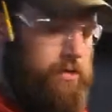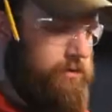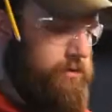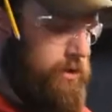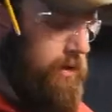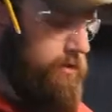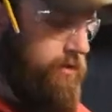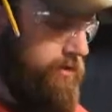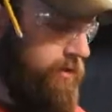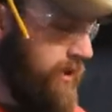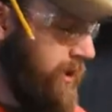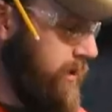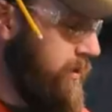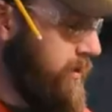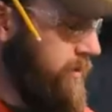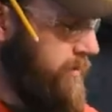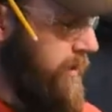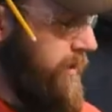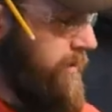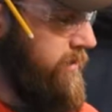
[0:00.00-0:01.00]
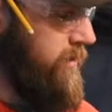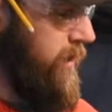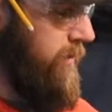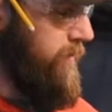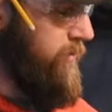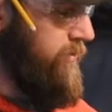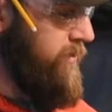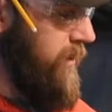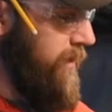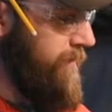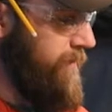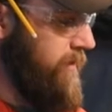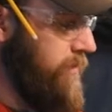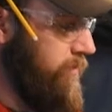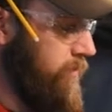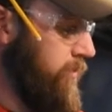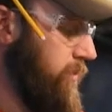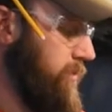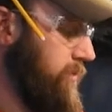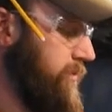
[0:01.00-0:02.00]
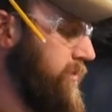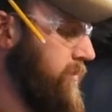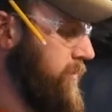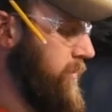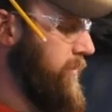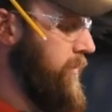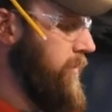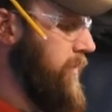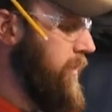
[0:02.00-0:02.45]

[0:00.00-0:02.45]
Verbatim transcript: to understand these next couple safety rules.